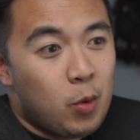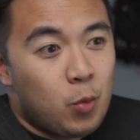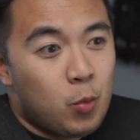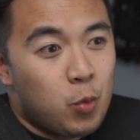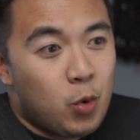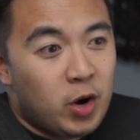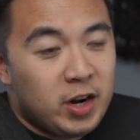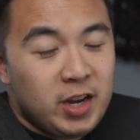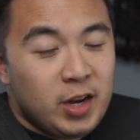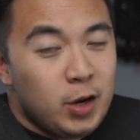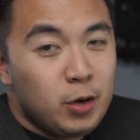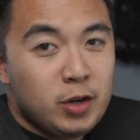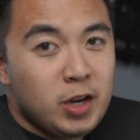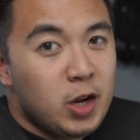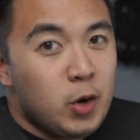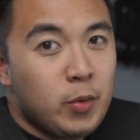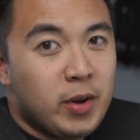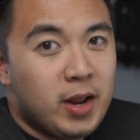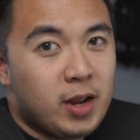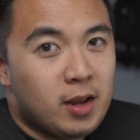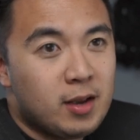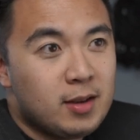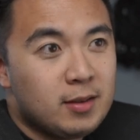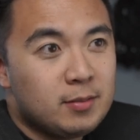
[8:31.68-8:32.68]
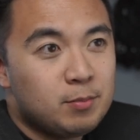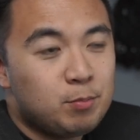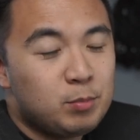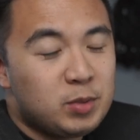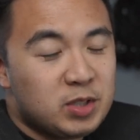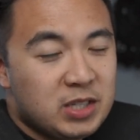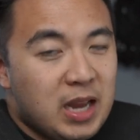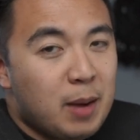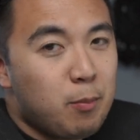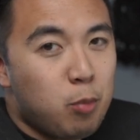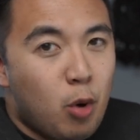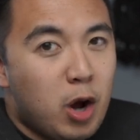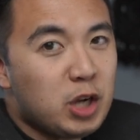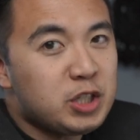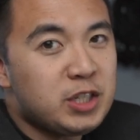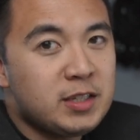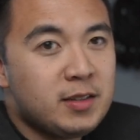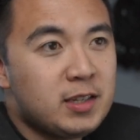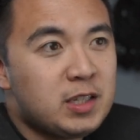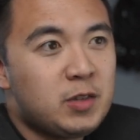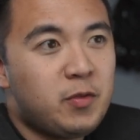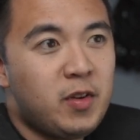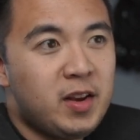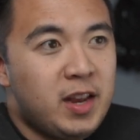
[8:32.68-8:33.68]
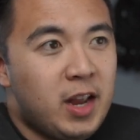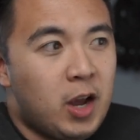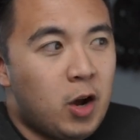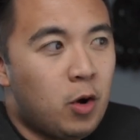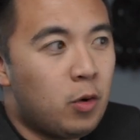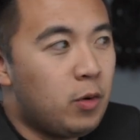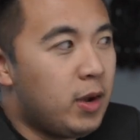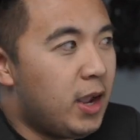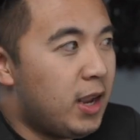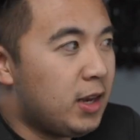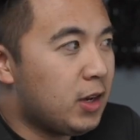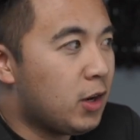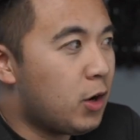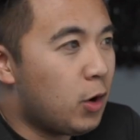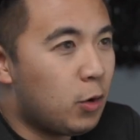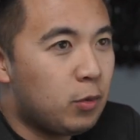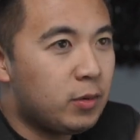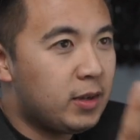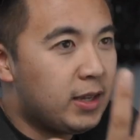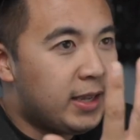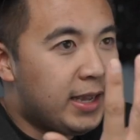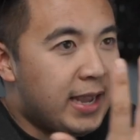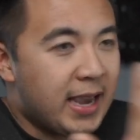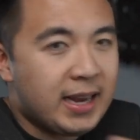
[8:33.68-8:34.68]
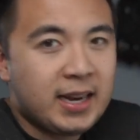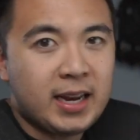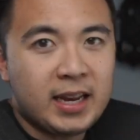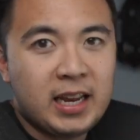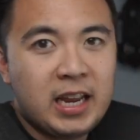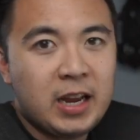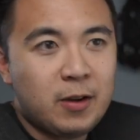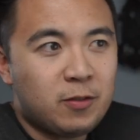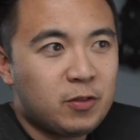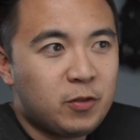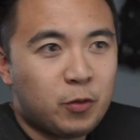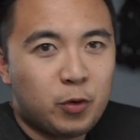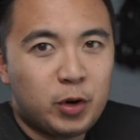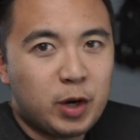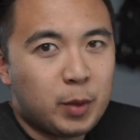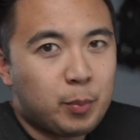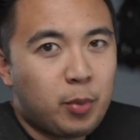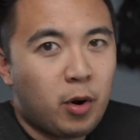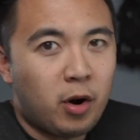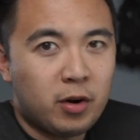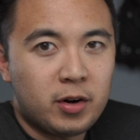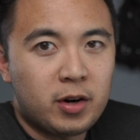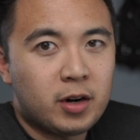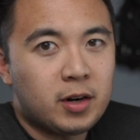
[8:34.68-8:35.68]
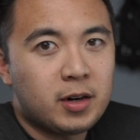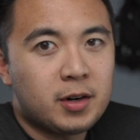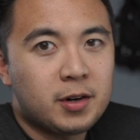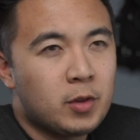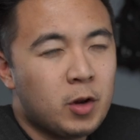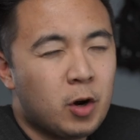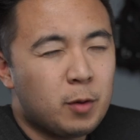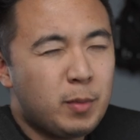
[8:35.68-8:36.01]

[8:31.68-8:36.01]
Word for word: what are you doing? Stop watching this video and go get a gift for your partner.